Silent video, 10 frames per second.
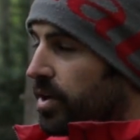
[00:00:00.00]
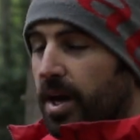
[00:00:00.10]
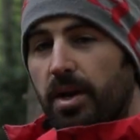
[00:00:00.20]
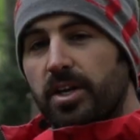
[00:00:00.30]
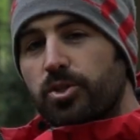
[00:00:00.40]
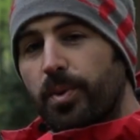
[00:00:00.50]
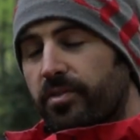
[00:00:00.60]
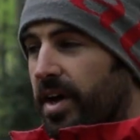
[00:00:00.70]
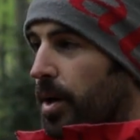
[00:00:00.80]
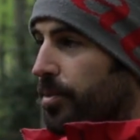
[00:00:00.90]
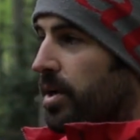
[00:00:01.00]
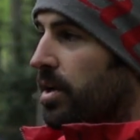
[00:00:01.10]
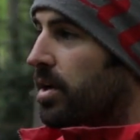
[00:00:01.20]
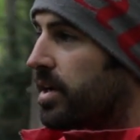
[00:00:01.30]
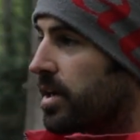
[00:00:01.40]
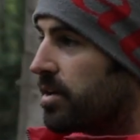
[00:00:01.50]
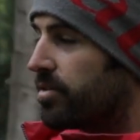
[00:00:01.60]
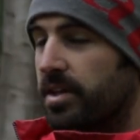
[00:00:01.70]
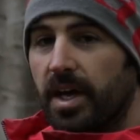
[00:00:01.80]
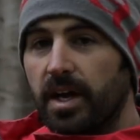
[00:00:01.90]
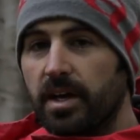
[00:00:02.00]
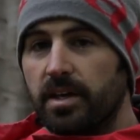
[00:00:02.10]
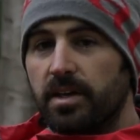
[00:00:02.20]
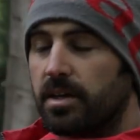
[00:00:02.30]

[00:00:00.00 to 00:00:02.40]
a little bit of ambient light, giving that